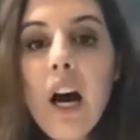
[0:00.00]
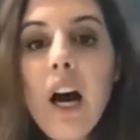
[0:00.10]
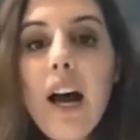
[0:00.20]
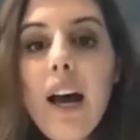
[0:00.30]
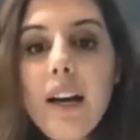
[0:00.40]

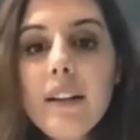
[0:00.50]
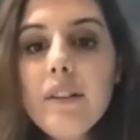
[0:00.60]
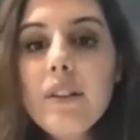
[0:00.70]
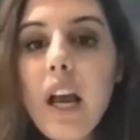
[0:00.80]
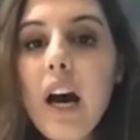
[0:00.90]

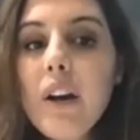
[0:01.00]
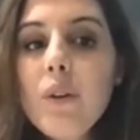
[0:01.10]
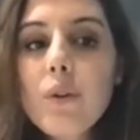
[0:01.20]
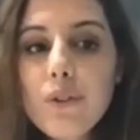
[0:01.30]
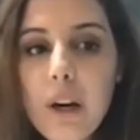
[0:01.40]
and the higher
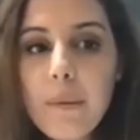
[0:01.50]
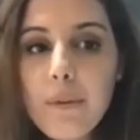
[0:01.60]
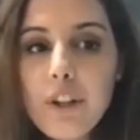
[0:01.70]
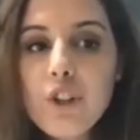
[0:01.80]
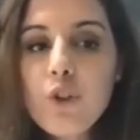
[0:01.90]
order
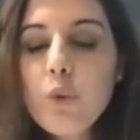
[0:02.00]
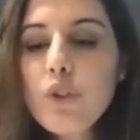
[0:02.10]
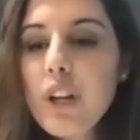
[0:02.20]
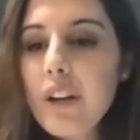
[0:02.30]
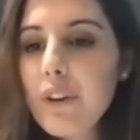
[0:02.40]
aberrations, which
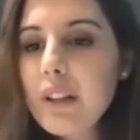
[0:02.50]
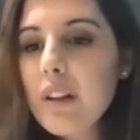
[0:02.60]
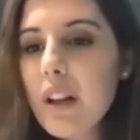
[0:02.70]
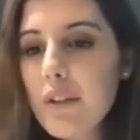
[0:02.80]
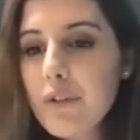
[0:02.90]
can create a
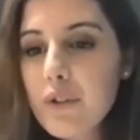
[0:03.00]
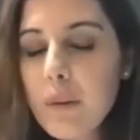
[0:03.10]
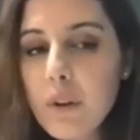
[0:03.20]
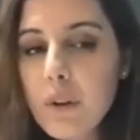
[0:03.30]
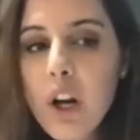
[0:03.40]
lot of
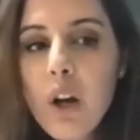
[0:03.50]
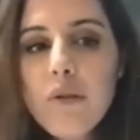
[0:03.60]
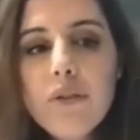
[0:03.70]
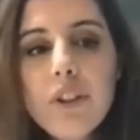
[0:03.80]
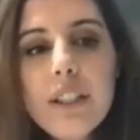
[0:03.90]
trouble.
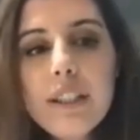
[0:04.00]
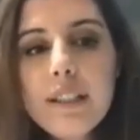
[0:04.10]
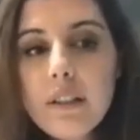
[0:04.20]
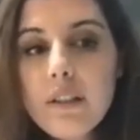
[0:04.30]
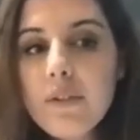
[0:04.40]
We've already
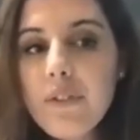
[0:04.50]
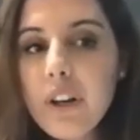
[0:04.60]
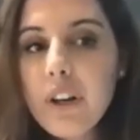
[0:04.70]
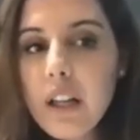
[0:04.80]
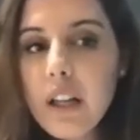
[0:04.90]
discussed the
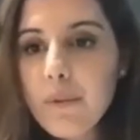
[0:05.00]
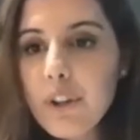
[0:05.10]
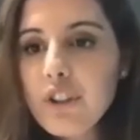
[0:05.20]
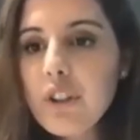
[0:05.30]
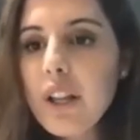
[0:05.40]
spherical
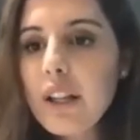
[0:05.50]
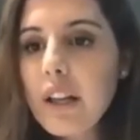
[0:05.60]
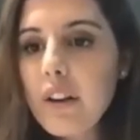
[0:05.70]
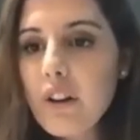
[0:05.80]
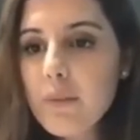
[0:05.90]
aberration that can
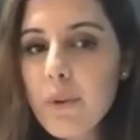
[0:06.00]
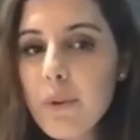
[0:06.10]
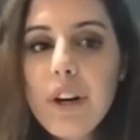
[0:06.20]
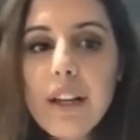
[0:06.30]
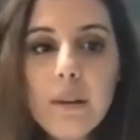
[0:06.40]
cause
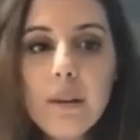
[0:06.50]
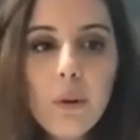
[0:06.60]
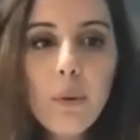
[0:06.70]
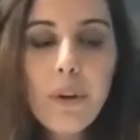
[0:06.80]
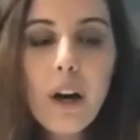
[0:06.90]
blur and
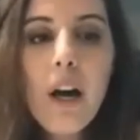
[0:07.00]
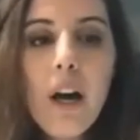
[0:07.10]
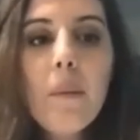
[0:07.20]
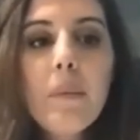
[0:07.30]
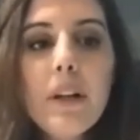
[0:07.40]
diplopia,
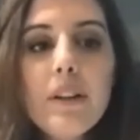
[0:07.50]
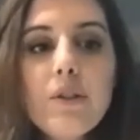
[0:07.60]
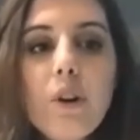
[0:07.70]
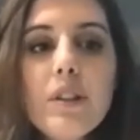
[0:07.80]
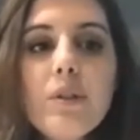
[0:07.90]
but there's
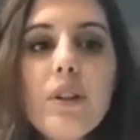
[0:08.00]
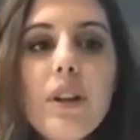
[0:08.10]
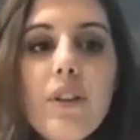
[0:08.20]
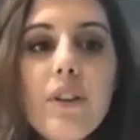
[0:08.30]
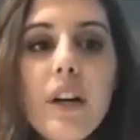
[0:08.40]
also
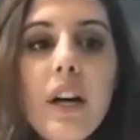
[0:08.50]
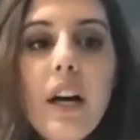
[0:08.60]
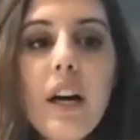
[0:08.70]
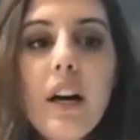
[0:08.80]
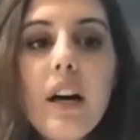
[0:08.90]
another
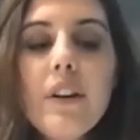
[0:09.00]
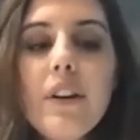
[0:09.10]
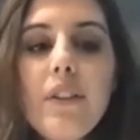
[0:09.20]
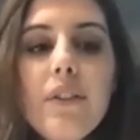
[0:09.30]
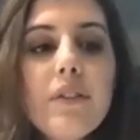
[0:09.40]

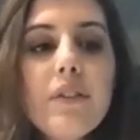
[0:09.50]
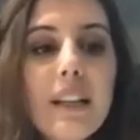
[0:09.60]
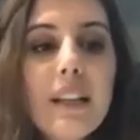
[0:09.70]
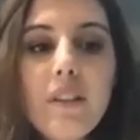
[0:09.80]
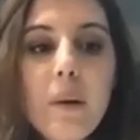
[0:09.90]

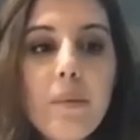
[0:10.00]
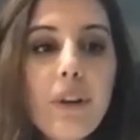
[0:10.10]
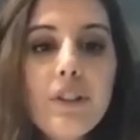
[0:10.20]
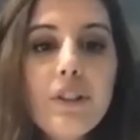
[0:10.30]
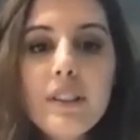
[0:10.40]
set of
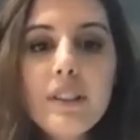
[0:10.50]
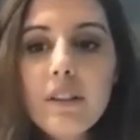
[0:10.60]
aberrations that